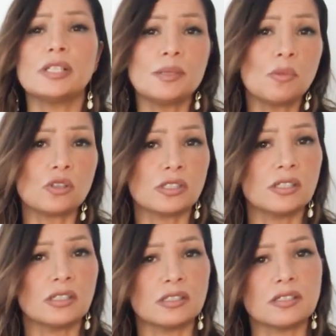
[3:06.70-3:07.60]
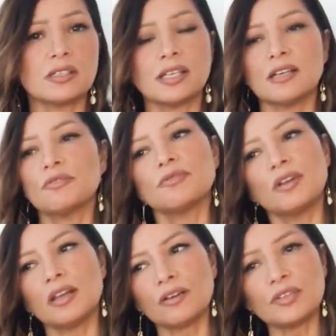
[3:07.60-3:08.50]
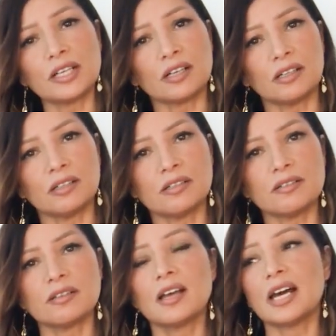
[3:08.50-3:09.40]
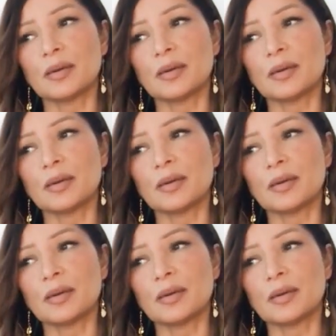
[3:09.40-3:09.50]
really modern cuts, they have lovely colors.